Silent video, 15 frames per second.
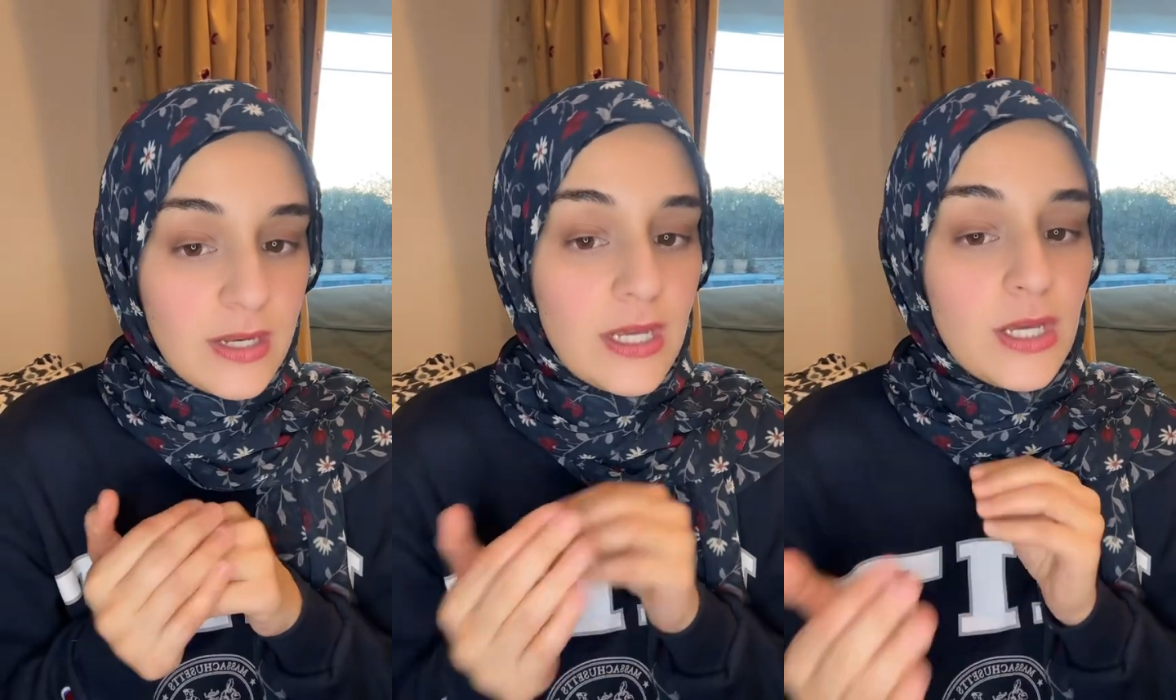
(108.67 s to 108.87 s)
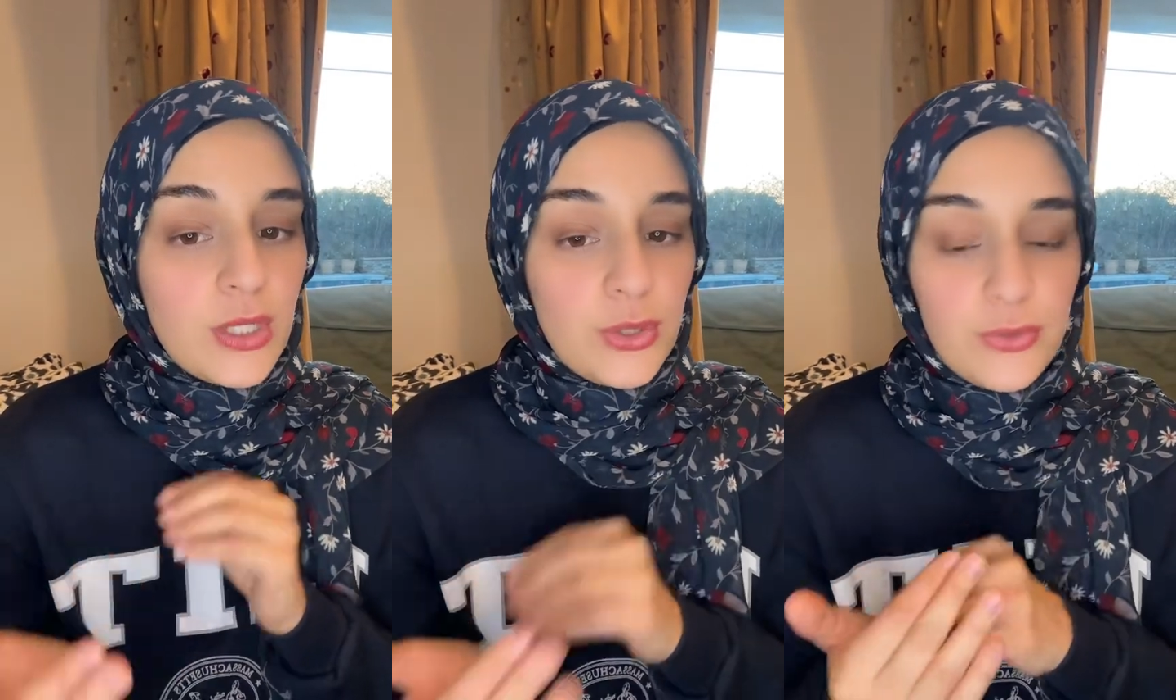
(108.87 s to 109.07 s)

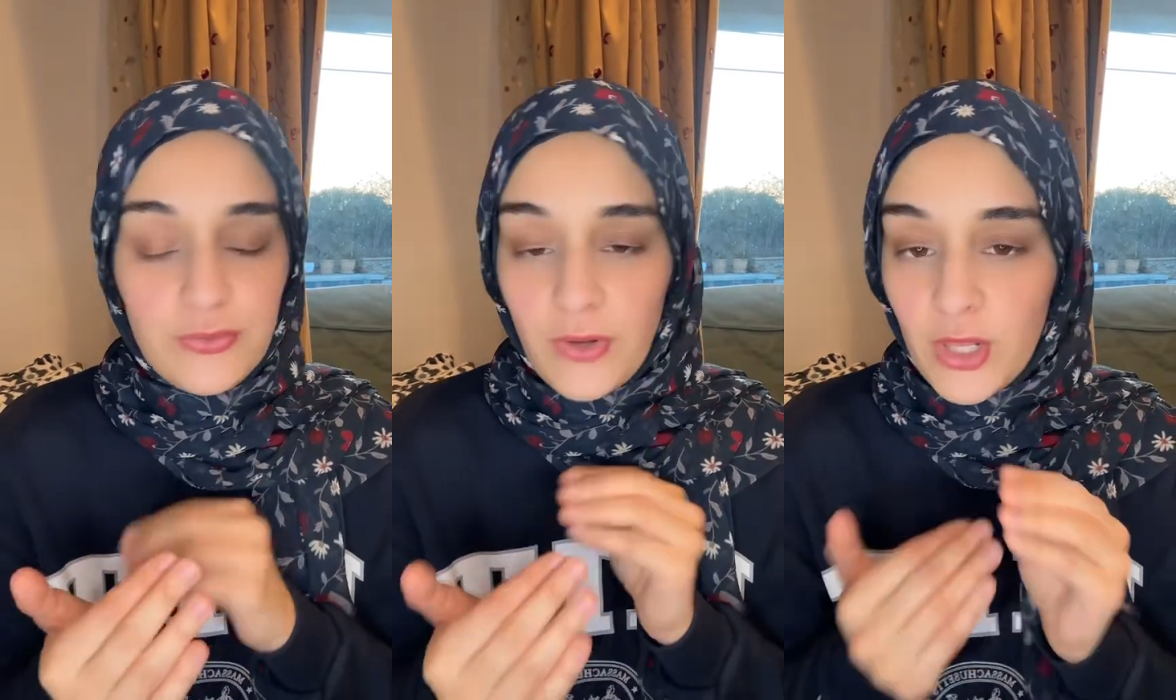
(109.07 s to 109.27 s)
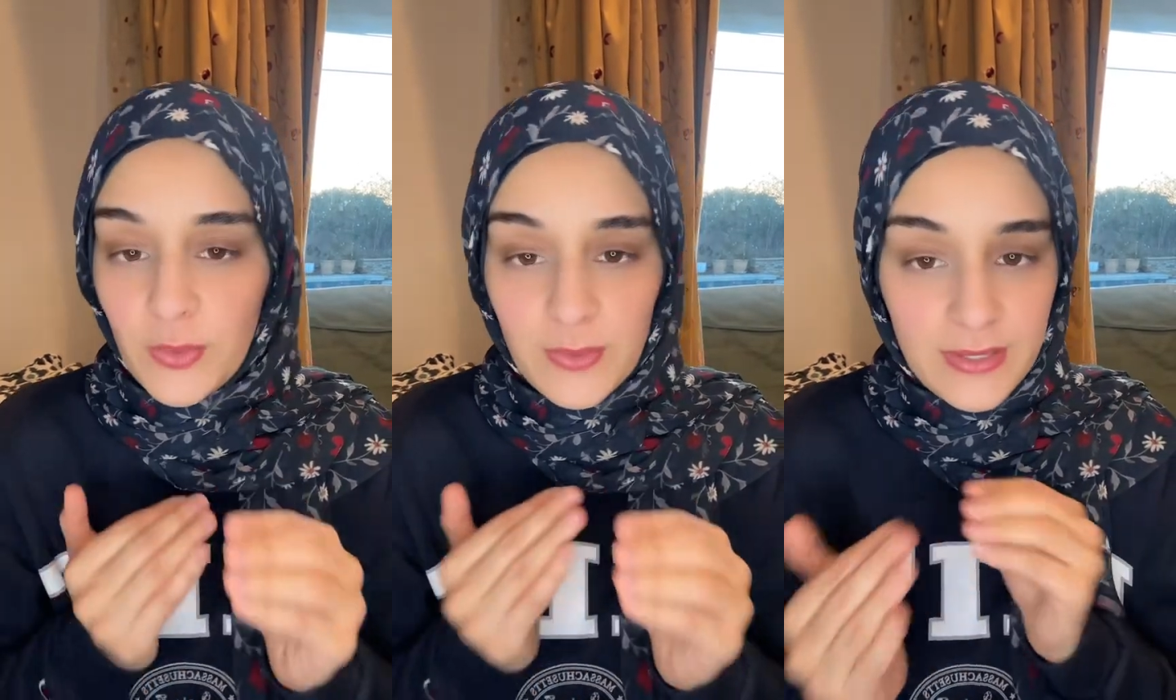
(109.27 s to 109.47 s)
you
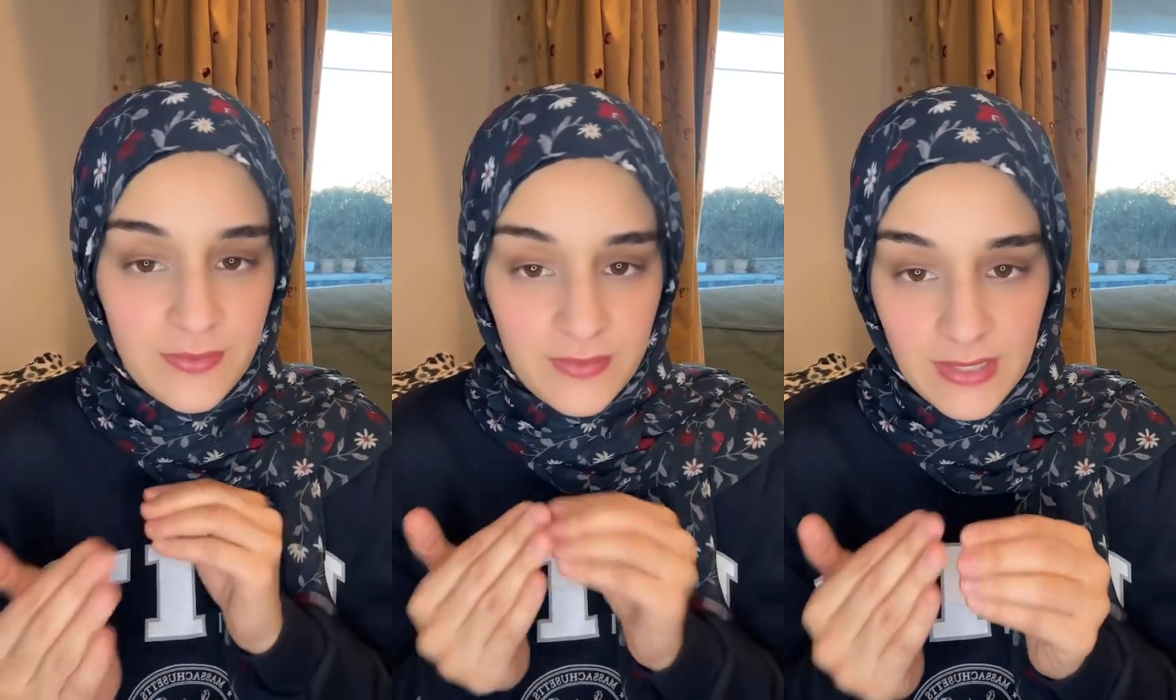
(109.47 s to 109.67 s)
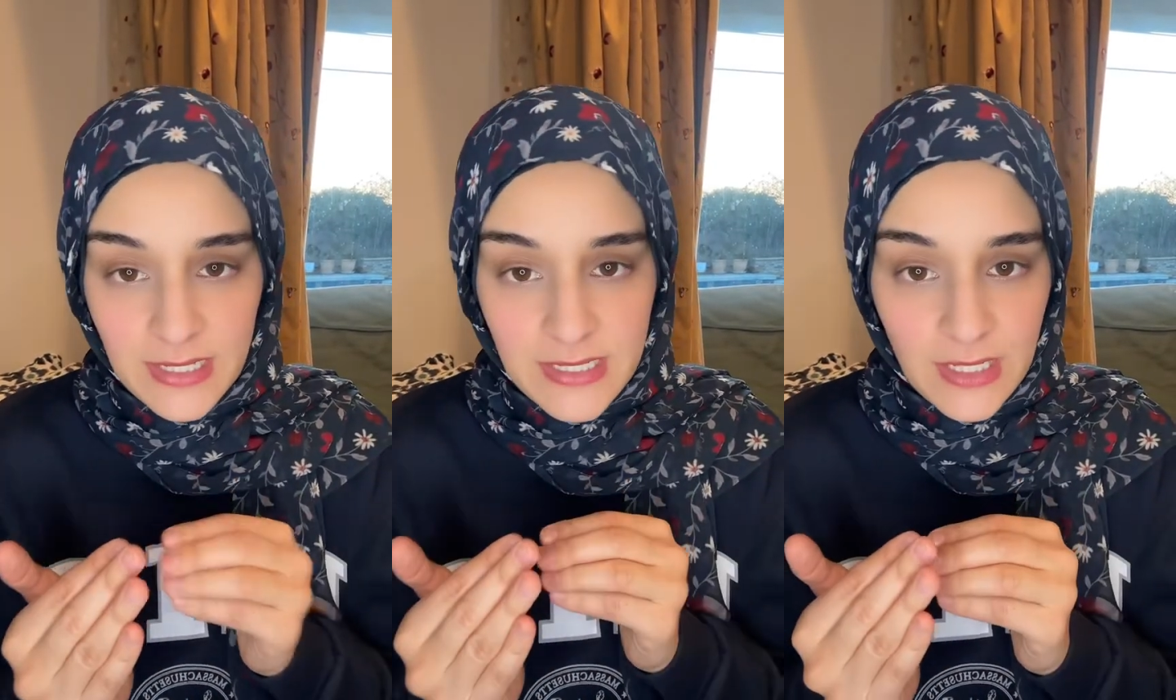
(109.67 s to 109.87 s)
follow whatever
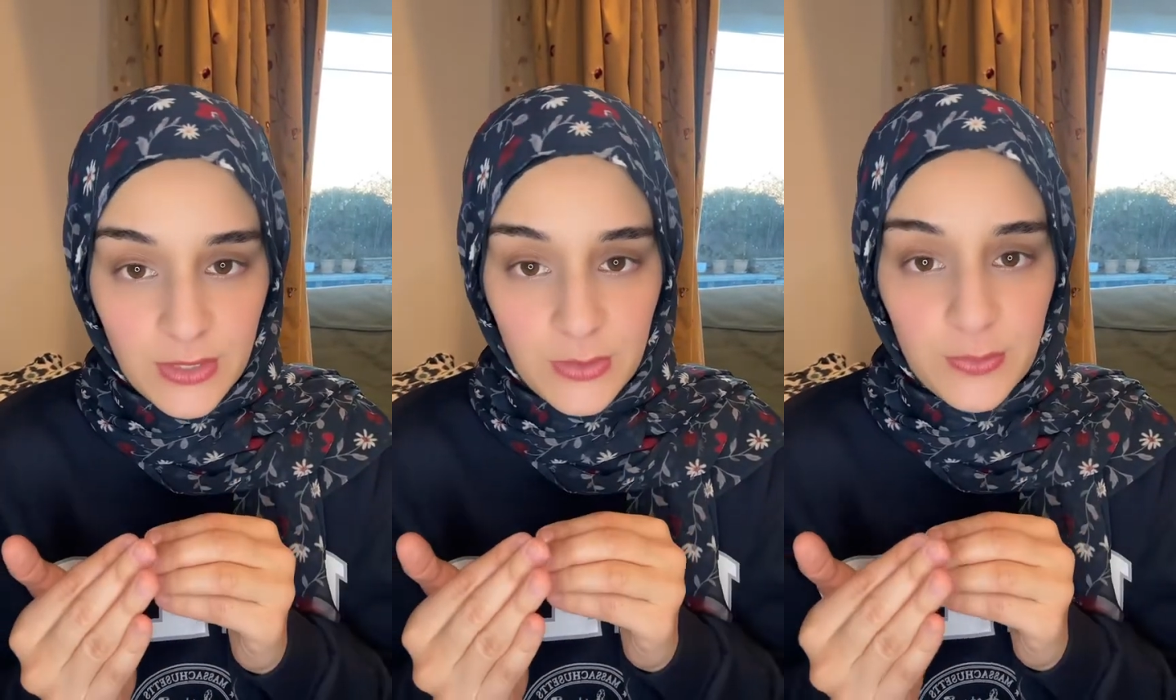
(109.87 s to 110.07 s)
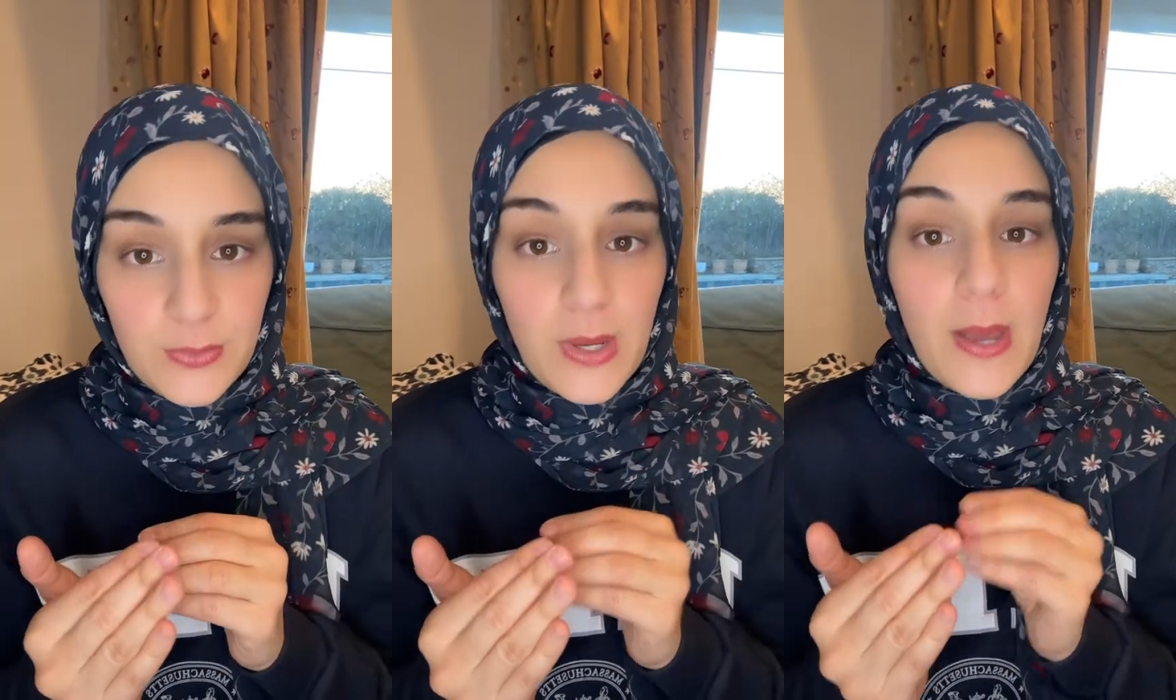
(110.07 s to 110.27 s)
they tell
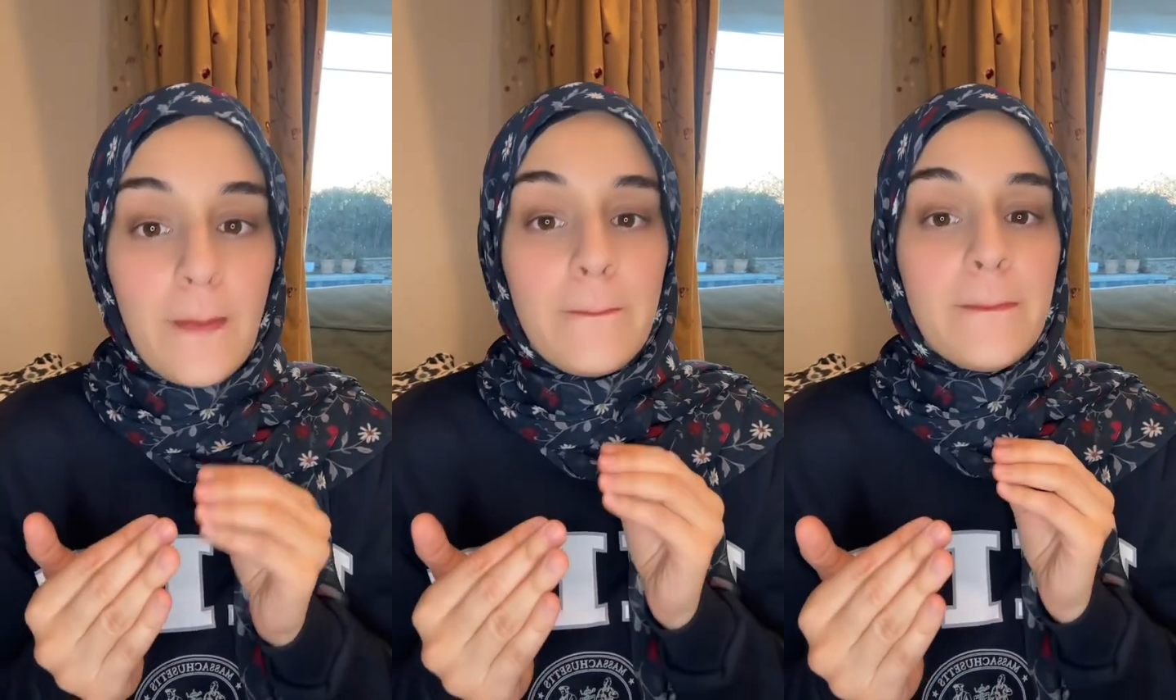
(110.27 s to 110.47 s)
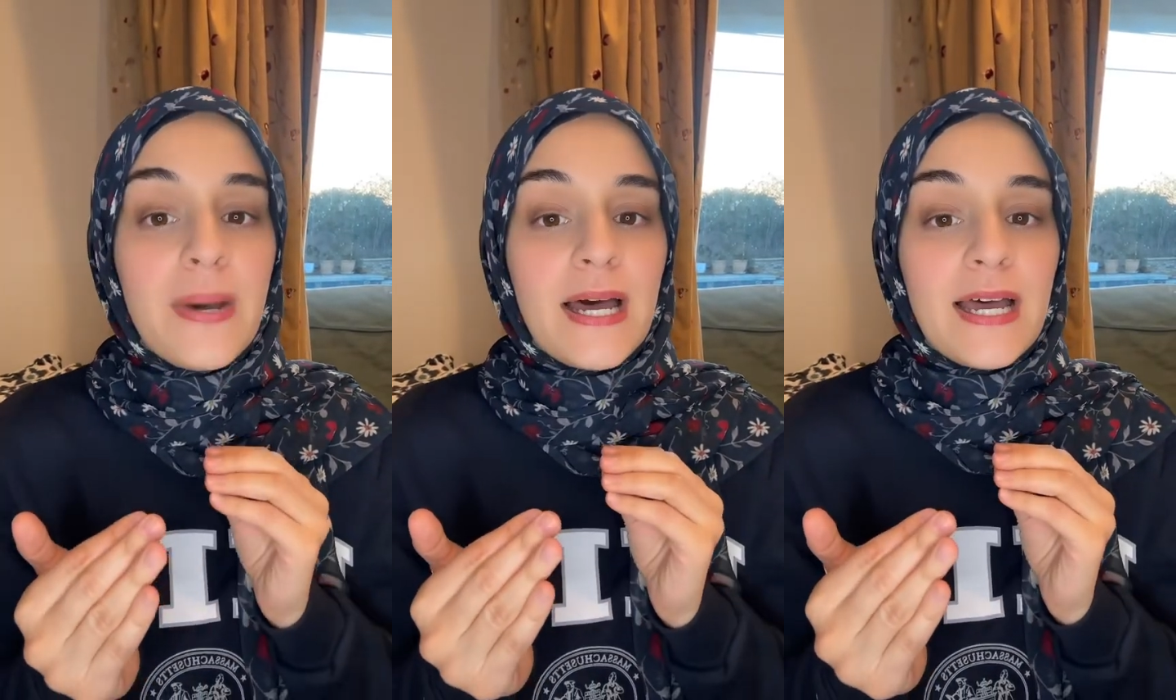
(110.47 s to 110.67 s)
you, but